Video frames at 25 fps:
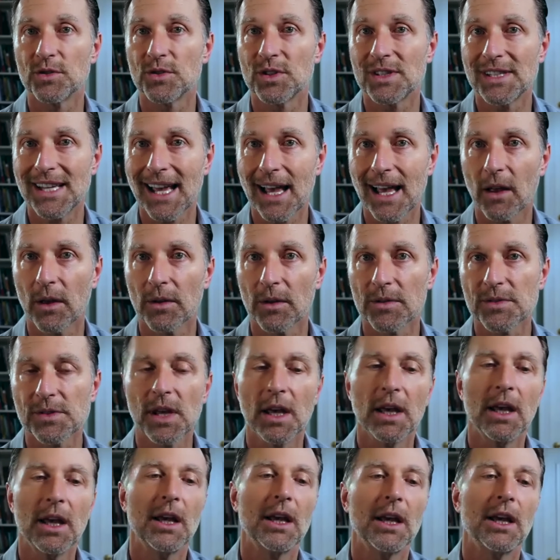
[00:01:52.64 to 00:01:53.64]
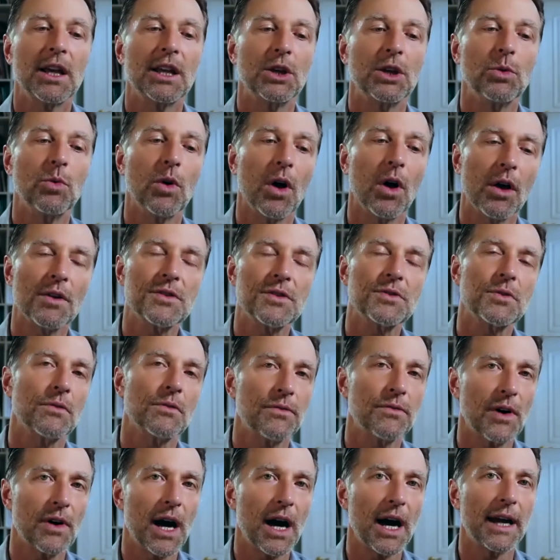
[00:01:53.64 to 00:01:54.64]
cells, you will also
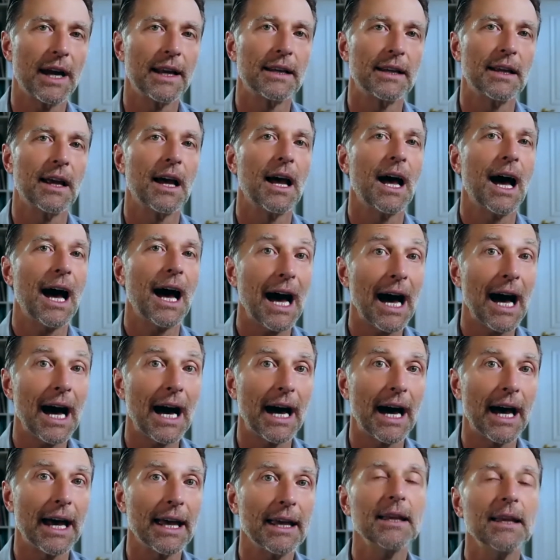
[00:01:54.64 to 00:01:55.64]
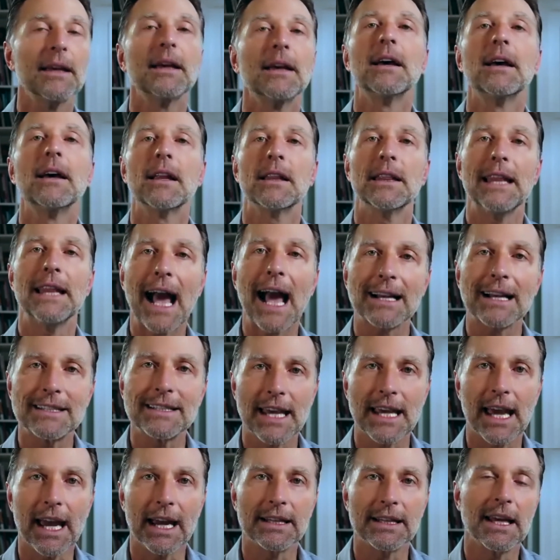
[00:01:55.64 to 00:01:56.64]
find high
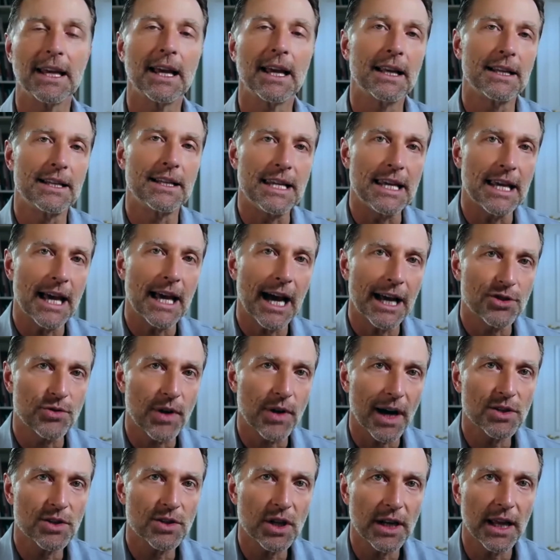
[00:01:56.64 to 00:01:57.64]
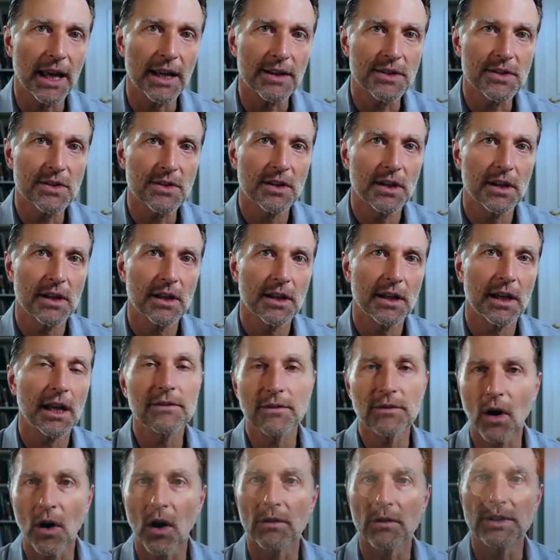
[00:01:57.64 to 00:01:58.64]
lactate dehydrogenase
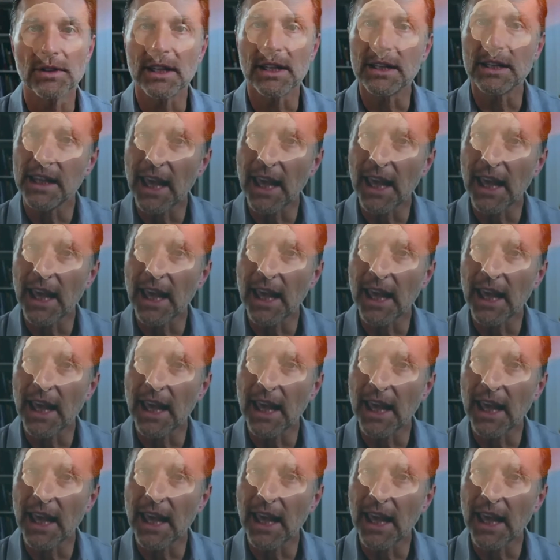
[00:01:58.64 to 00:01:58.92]
involved in